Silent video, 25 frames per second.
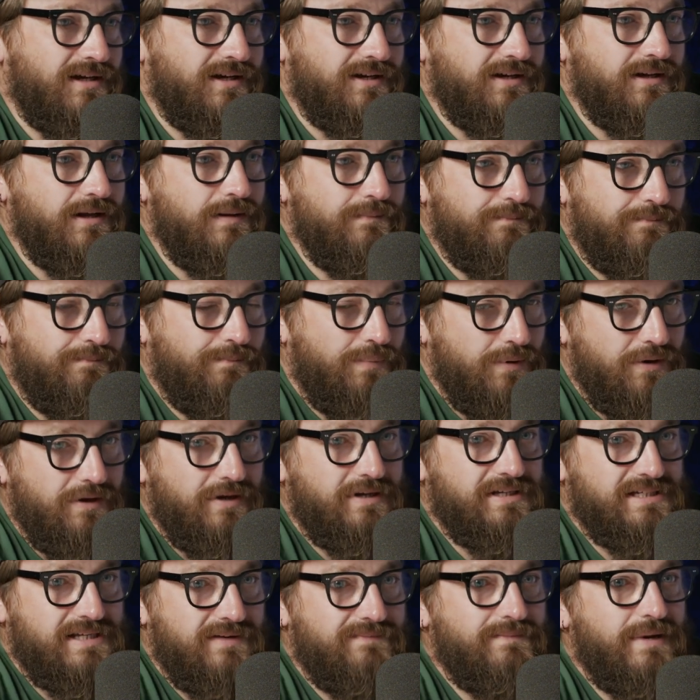I don't know.
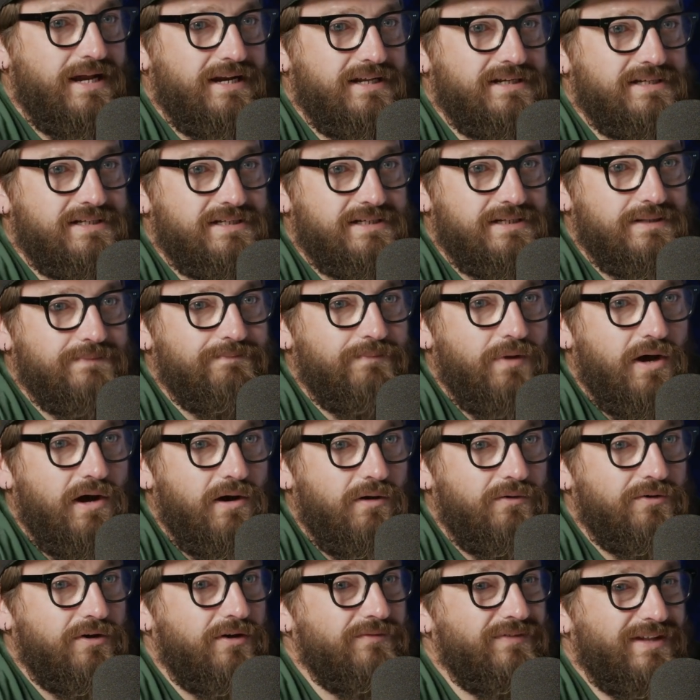Burgers have managed to
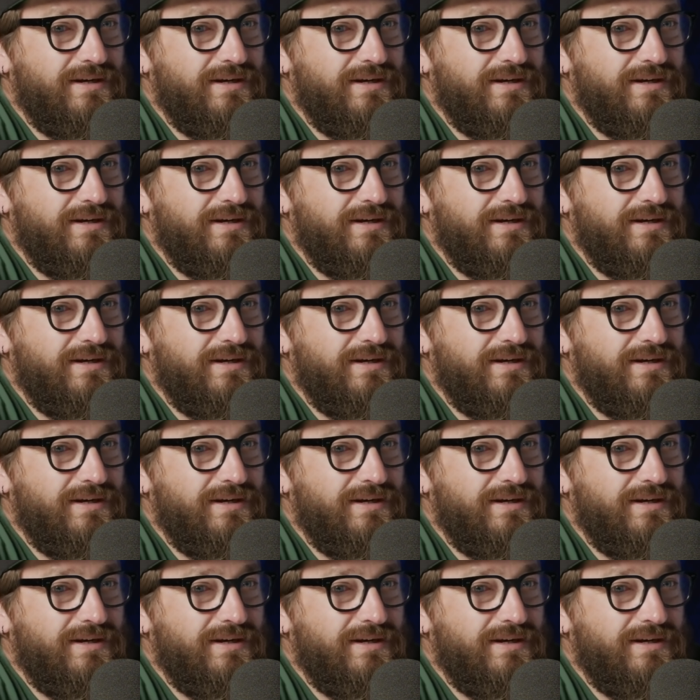hold on.